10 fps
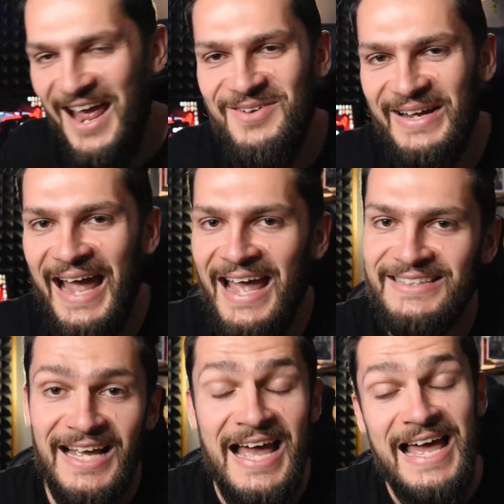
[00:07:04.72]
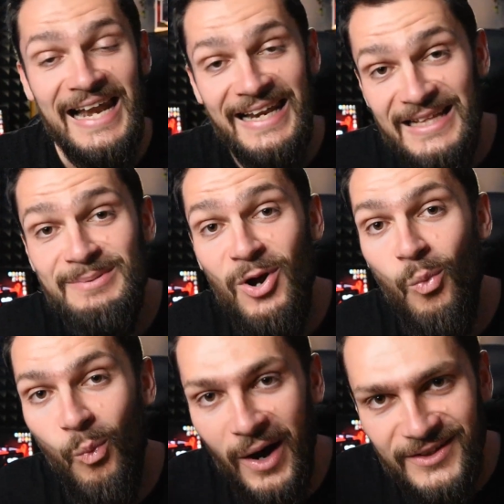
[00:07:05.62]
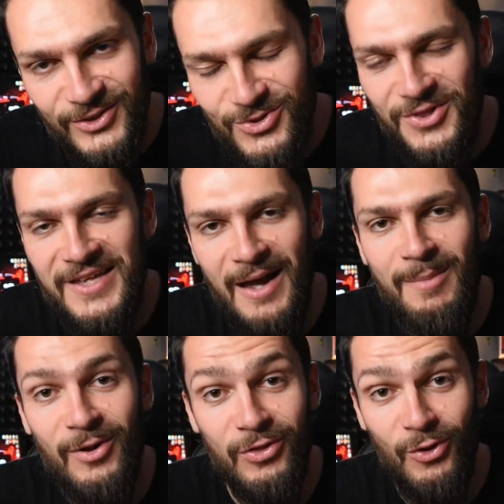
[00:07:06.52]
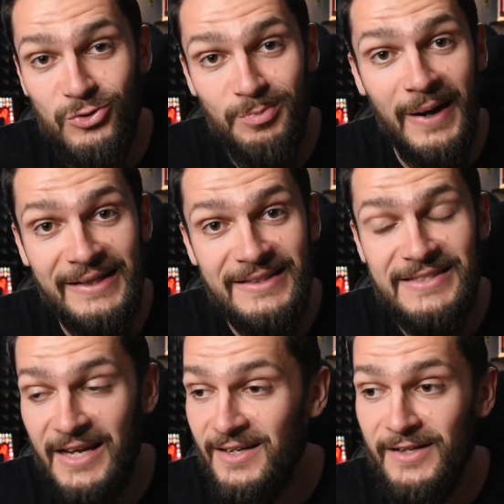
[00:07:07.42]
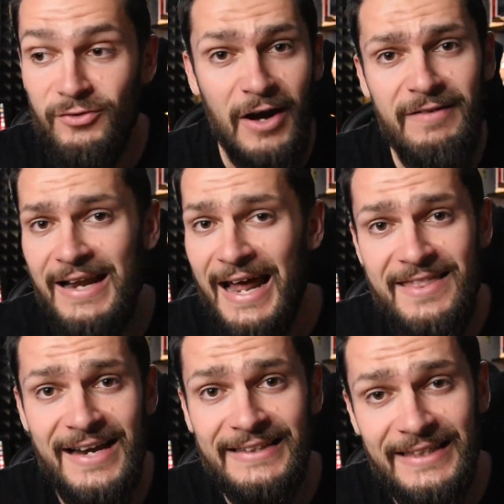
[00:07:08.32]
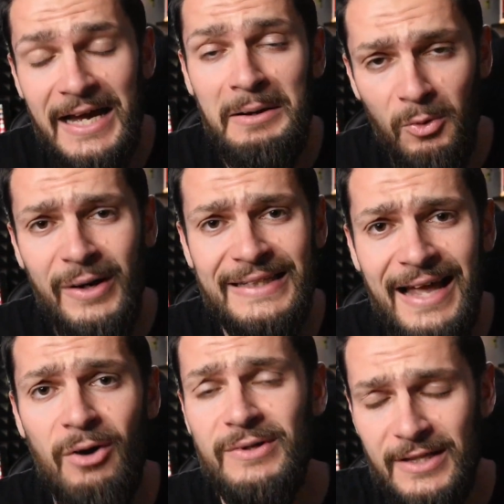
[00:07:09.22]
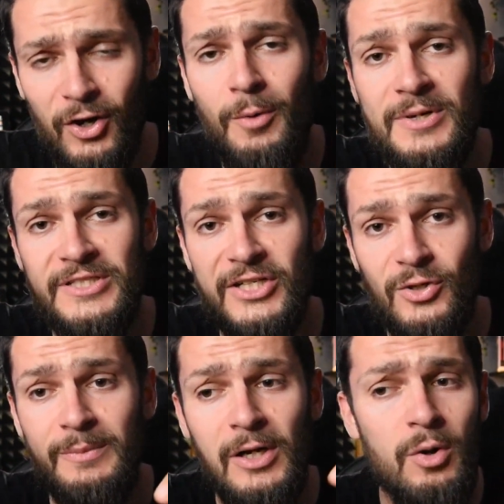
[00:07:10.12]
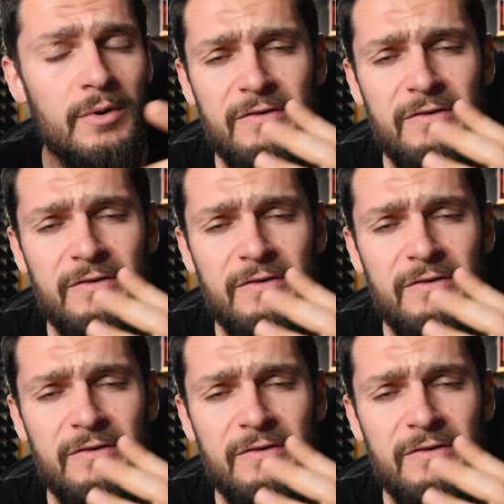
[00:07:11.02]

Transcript: Anyway, guys, let me know what you think about those panels and if you have another idea, write it down in the comment section below.